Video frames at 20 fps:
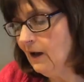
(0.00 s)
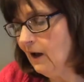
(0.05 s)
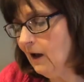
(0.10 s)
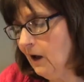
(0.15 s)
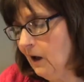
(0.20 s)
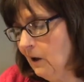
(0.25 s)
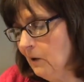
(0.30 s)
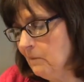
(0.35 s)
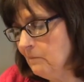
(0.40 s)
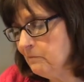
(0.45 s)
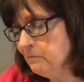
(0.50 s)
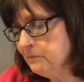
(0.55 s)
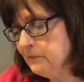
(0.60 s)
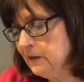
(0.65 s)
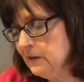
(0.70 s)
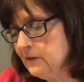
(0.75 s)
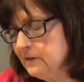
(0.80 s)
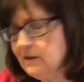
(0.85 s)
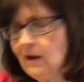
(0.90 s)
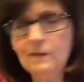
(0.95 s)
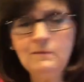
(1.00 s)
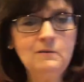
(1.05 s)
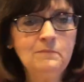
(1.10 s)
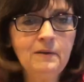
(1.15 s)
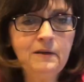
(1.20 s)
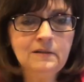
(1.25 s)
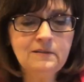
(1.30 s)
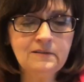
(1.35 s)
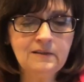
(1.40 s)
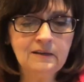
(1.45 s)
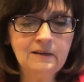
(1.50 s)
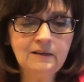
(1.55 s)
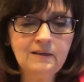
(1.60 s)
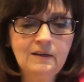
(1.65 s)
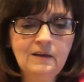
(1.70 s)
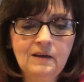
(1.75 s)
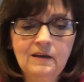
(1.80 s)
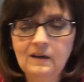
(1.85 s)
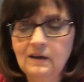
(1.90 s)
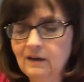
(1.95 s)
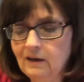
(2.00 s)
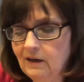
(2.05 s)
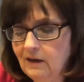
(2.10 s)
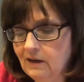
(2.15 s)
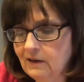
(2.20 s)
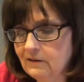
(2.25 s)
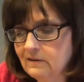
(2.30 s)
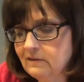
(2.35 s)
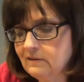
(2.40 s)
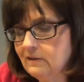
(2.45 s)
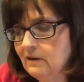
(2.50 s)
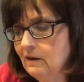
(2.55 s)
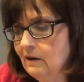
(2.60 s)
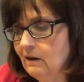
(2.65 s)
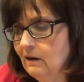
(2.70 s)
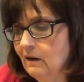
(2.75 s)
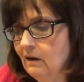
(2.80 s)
Diamond painting is,